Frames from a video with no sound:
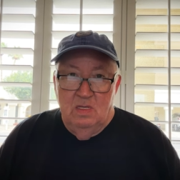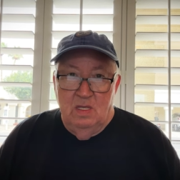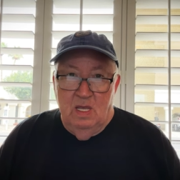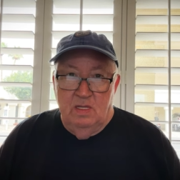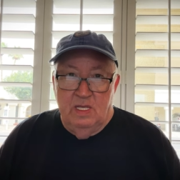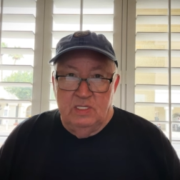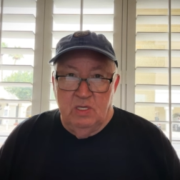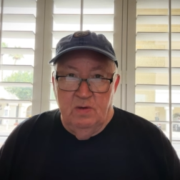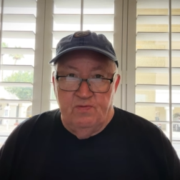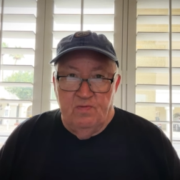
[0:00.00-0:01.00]
uh, that's
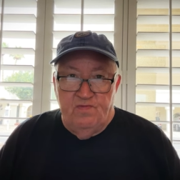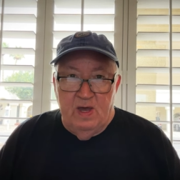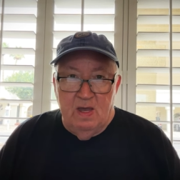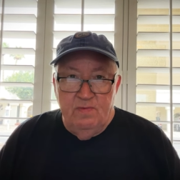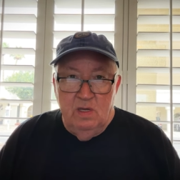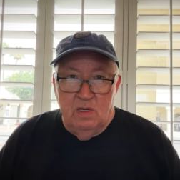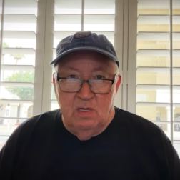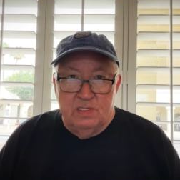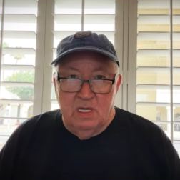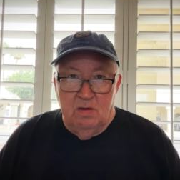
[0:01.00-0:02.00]
good for five
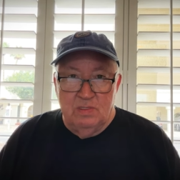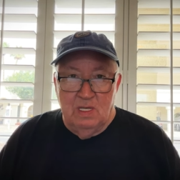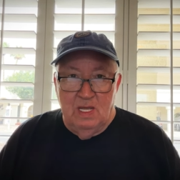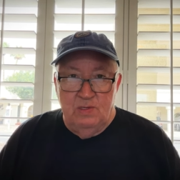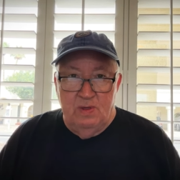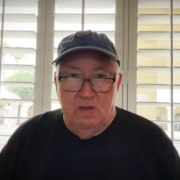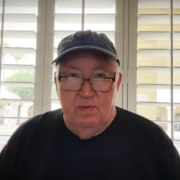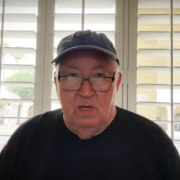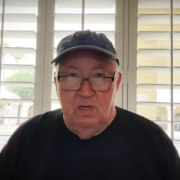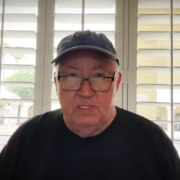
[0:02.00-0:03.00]
years, covers the last five
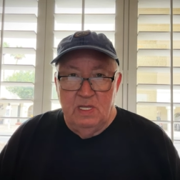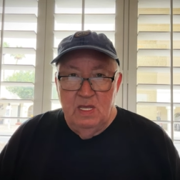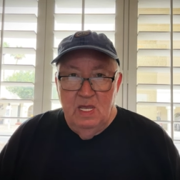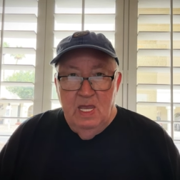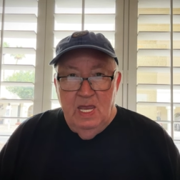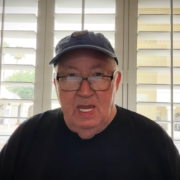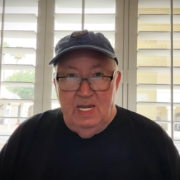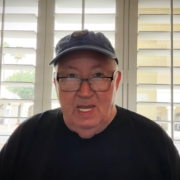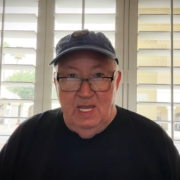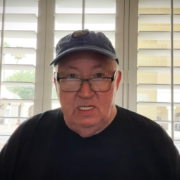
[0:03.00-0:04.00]
years, and
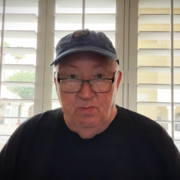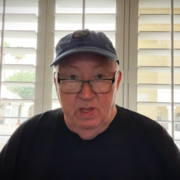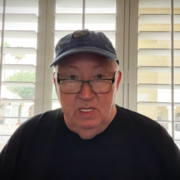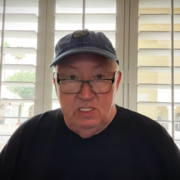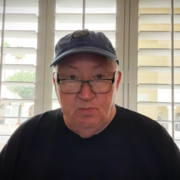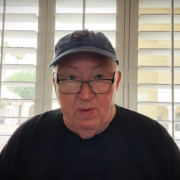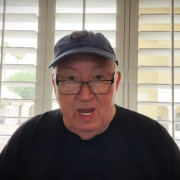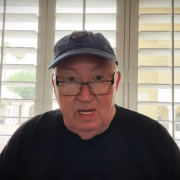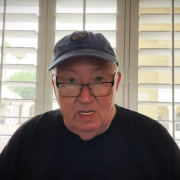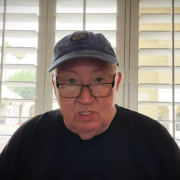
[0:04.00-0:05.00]
it has to be in
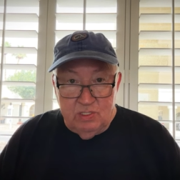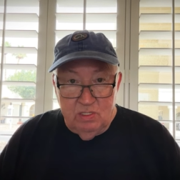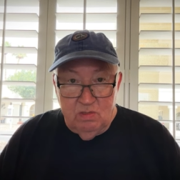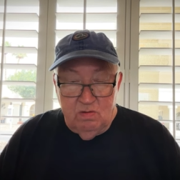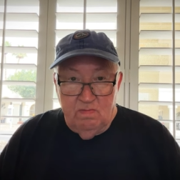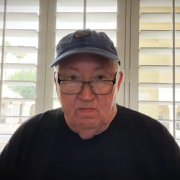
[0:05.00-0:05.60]
Spanish too.